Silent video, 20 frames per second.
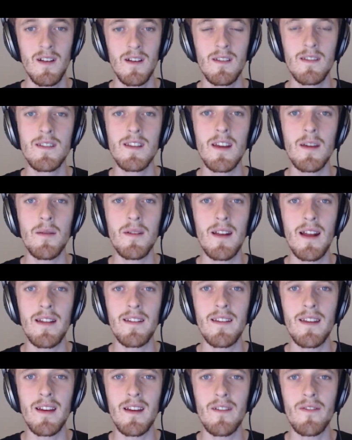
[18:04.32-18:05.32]
Team
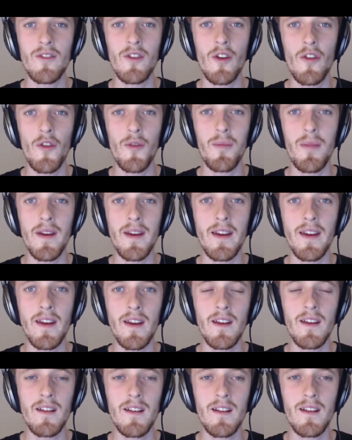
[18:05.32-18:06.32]
Galactic have got to
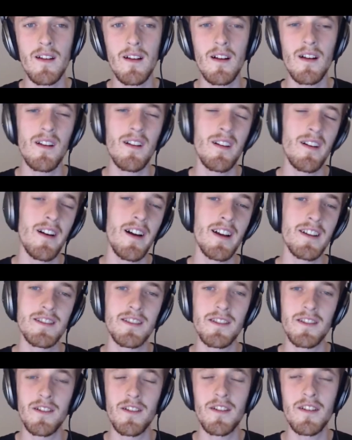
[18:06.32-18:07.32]
be... Oh,
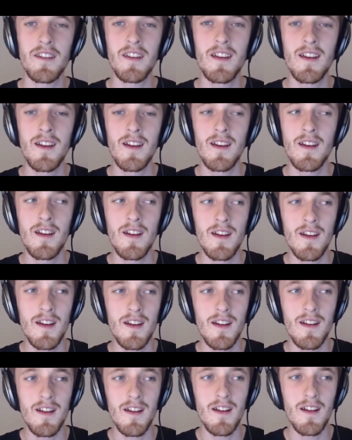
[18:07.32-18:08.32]
actually
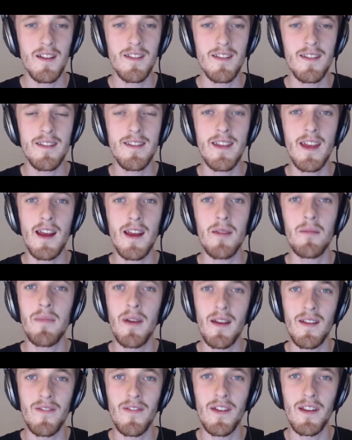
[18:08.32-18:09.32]
no. Second
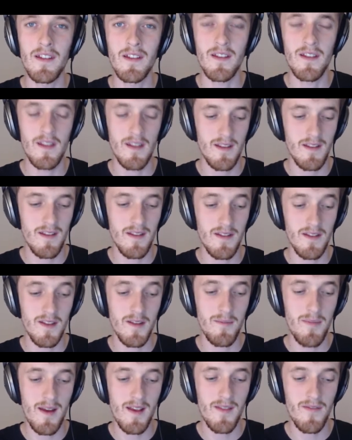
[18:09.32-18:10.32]
best villains.
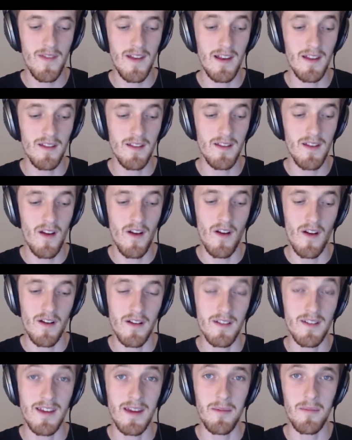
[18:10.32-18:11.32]
The best villains
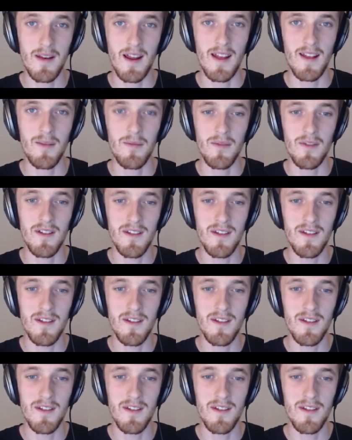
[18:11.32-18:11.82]
are Team Plasma.